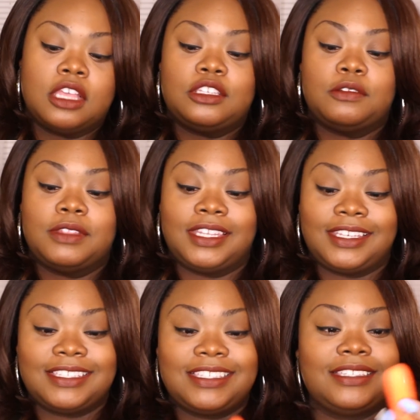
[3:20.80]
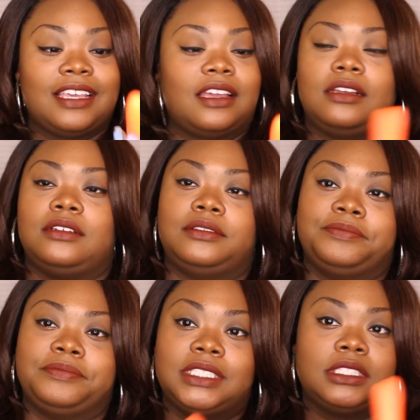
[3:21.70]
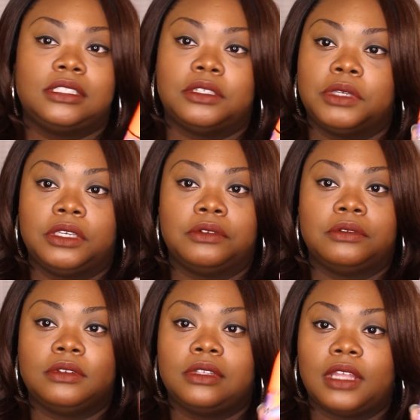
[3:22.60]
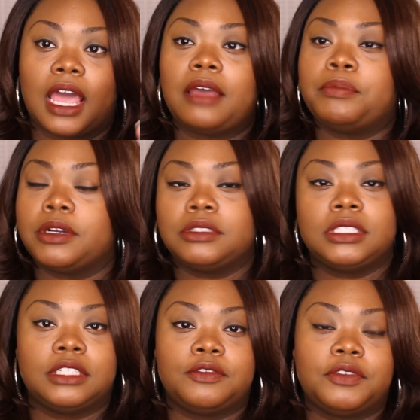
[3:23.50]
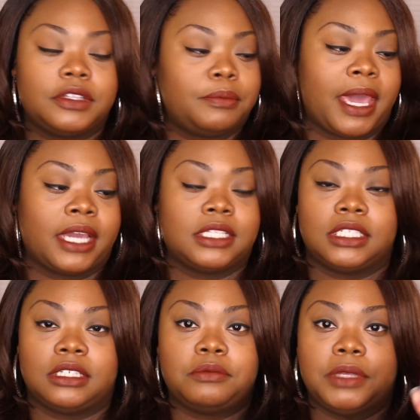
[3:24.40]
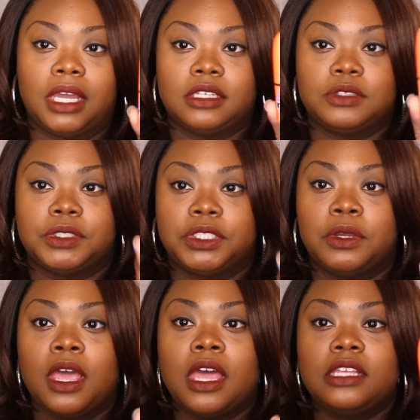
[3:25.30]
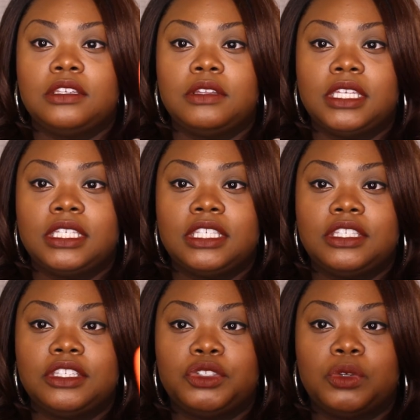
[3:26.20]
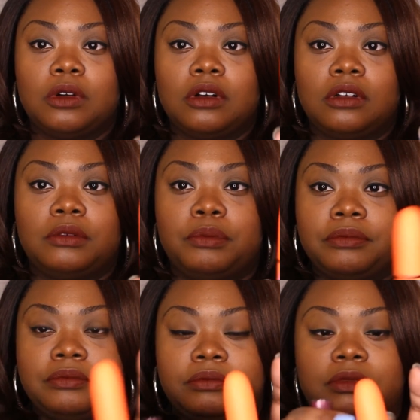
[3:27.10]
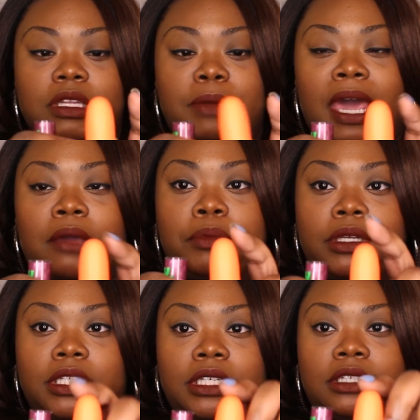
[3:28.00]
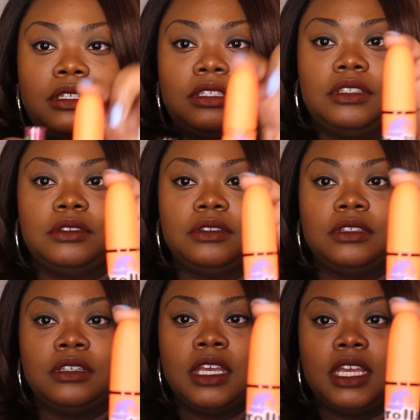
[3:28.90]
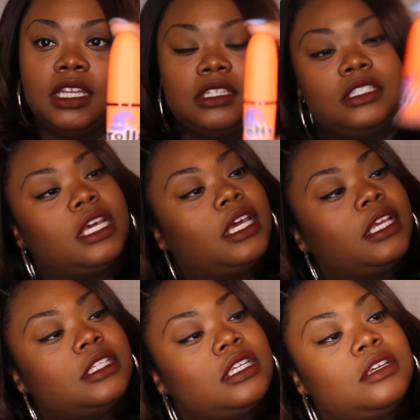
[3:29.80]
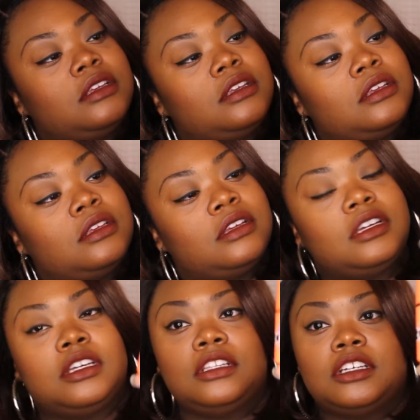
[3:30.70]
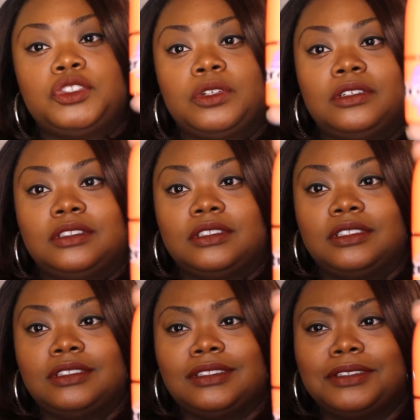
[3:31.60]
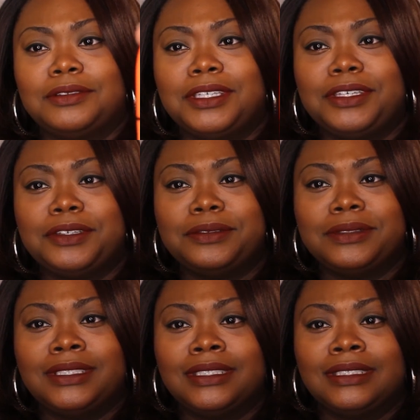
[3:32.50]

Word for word: So this, this is so cute. I purchased it for the packaging. I'm going to be honest with you. So this is the troll, the MAC Bullet. And it says, Good Luck Trolls. So cute.